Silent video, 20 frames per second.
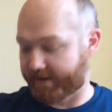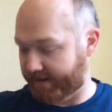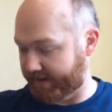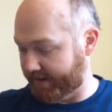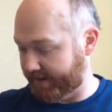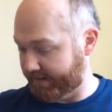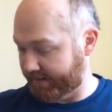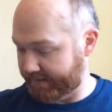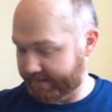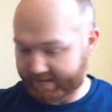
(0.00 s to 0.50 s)
got
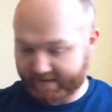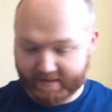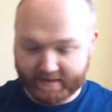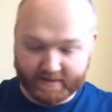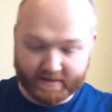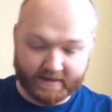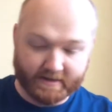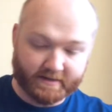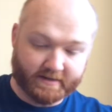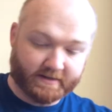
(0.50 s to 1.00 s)
a
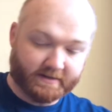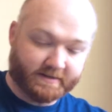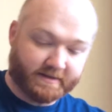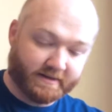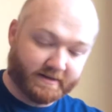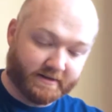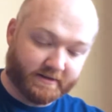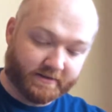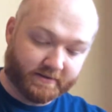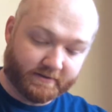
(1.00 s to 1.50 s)

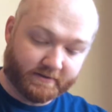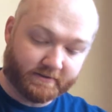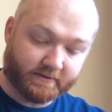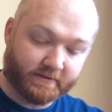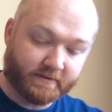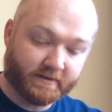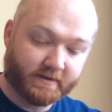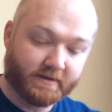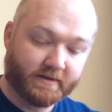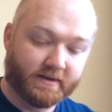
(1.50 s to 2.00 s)

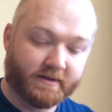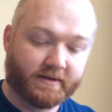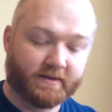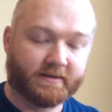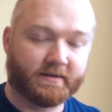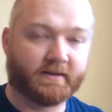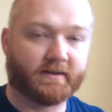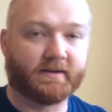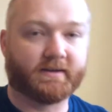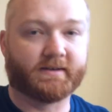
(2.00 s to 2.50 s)
Nintendo
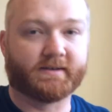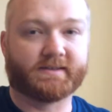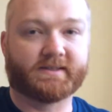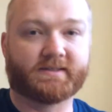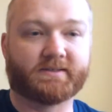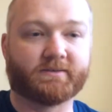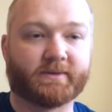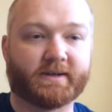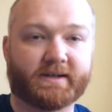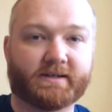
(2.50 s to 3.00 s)

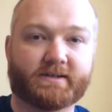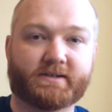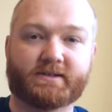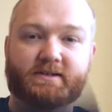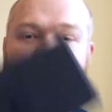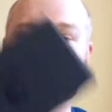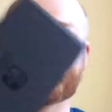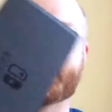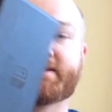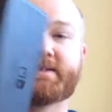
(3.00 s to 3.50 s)

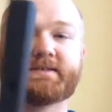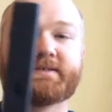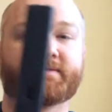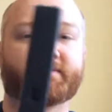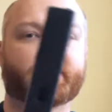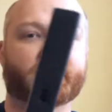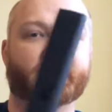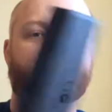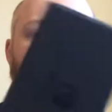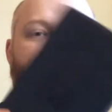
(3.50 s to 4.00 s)
Switch, which is
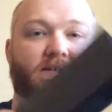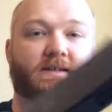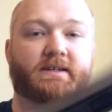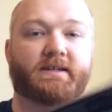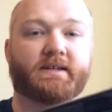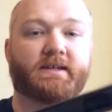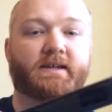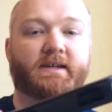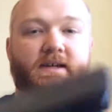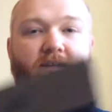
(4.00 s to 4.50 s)
really
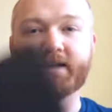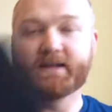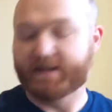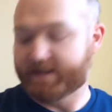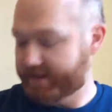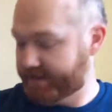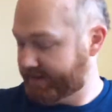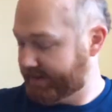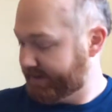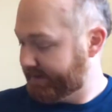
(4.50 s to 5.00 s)

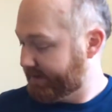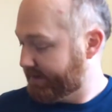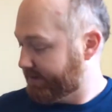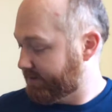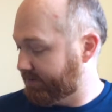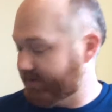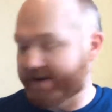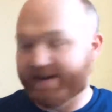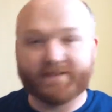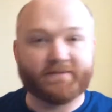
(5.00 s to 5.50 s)

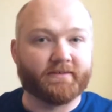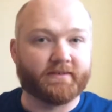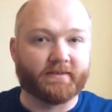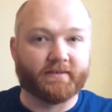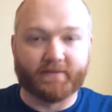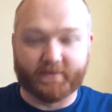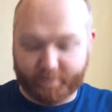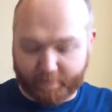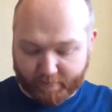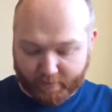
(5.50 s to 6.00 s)
great
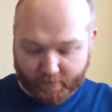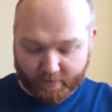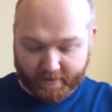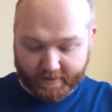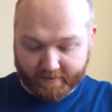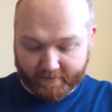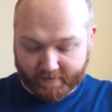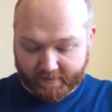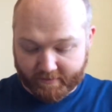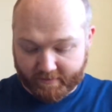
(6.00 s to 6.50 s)
for
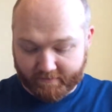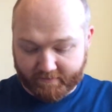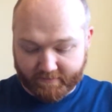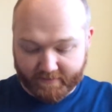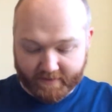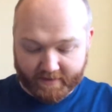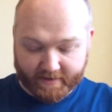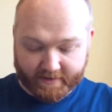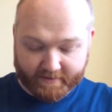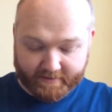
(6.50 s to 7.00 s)
boring long
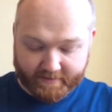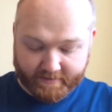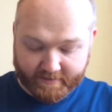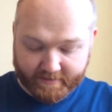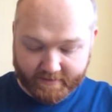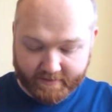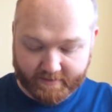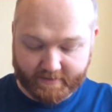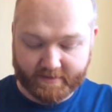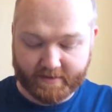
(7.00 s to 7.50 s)
flights.
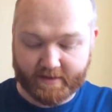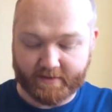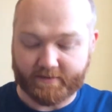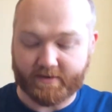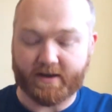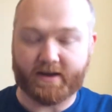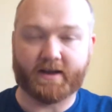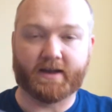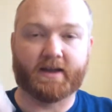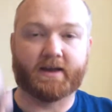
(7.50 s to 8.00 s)
I've
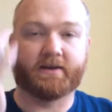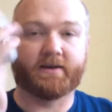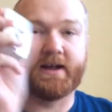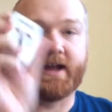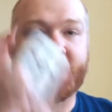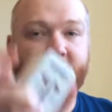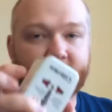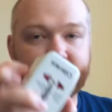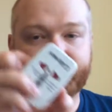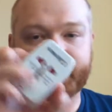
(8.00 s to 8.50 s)
got an
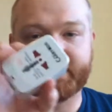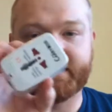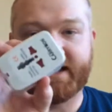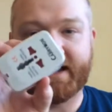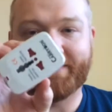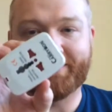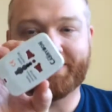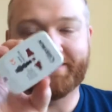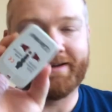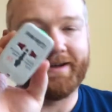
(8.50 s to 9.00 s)
international
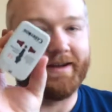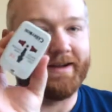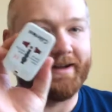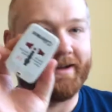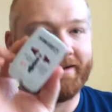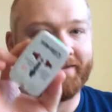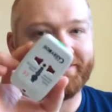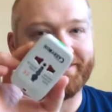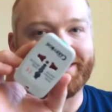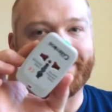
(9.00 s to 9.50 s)
adapter.
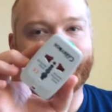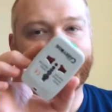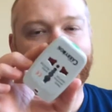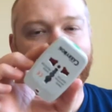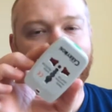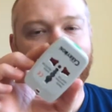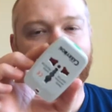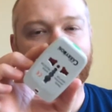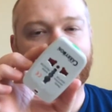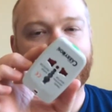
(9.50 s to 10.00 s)
I don't need
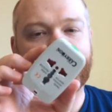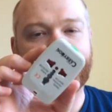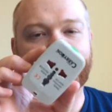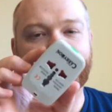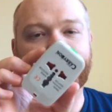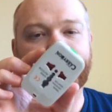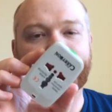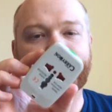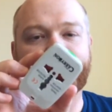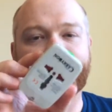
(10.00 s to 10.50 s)
that for where
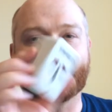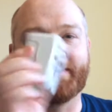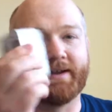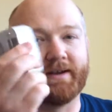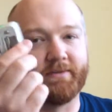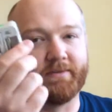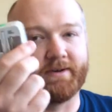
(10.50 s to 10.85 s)
I'm going, but I